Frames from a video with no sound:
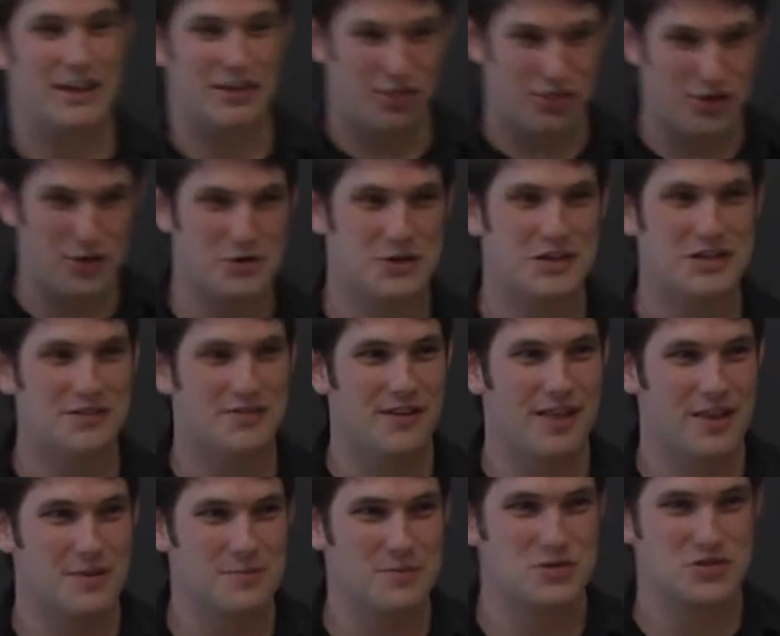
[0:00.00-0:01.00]
like 30
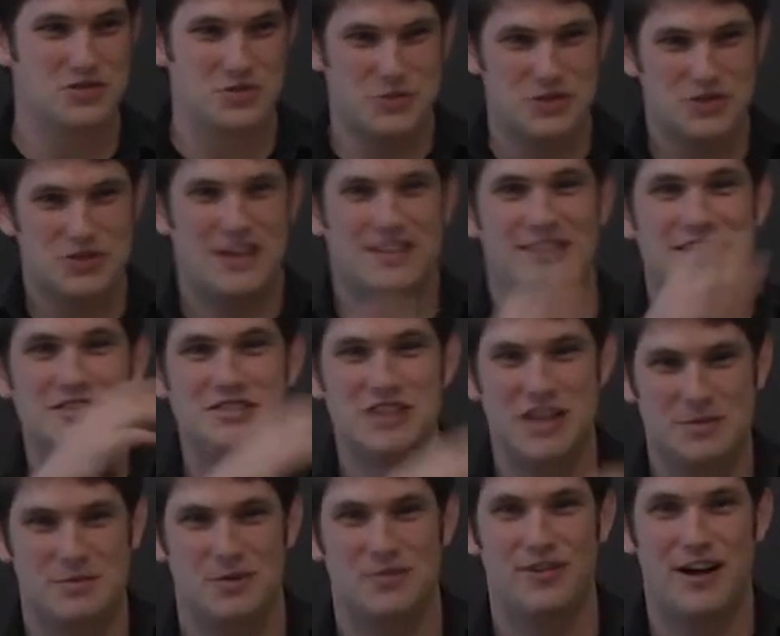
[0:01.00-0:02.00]
developers, and we just had these
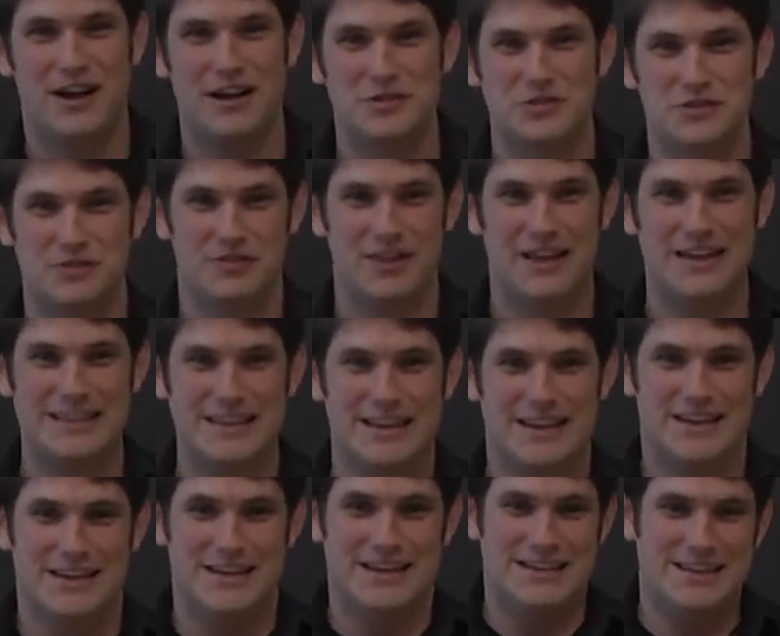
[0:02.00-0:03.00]
YAML files of, like,
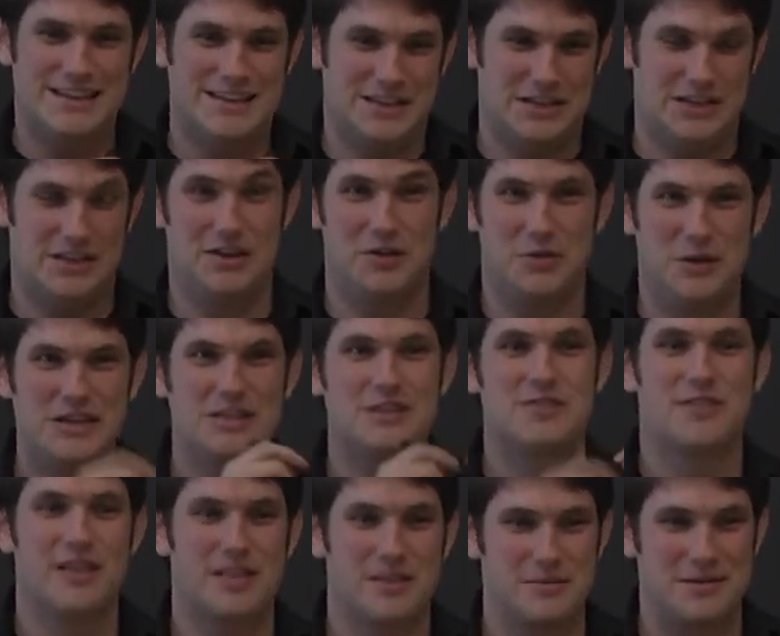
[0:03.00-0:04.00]
you know, in
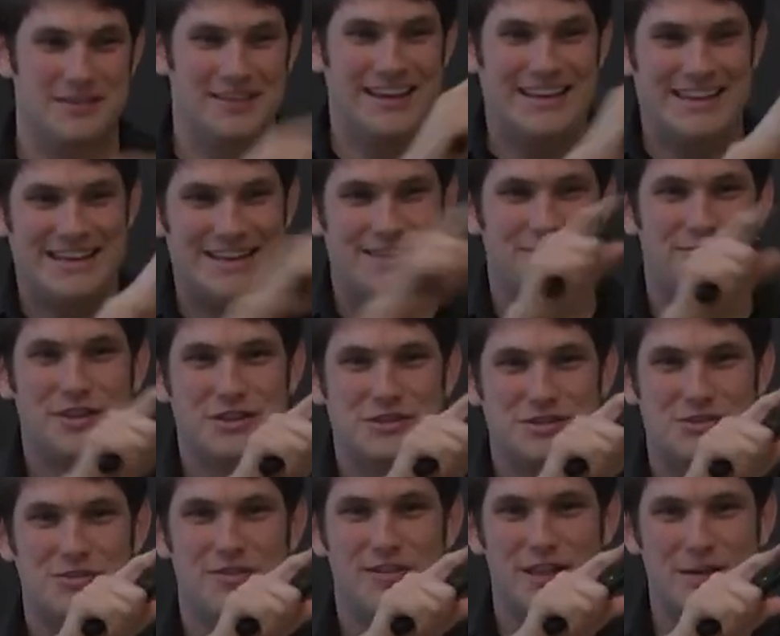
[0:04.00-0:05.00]
development, like, if
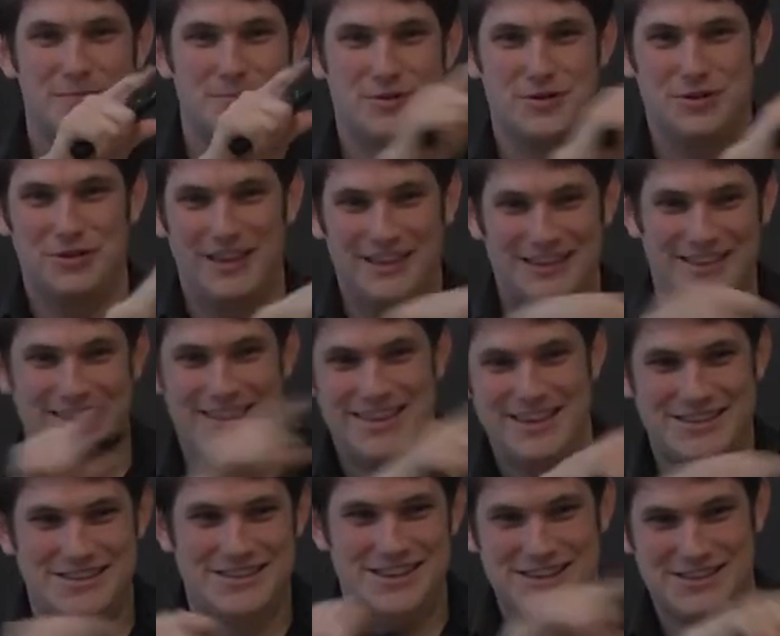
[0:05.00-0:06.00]
this developer, like,
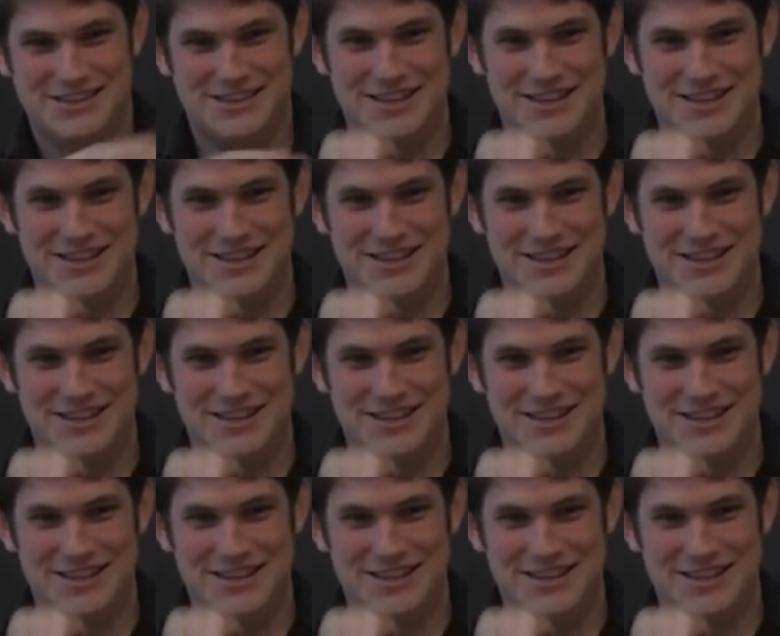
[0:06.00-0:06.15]
this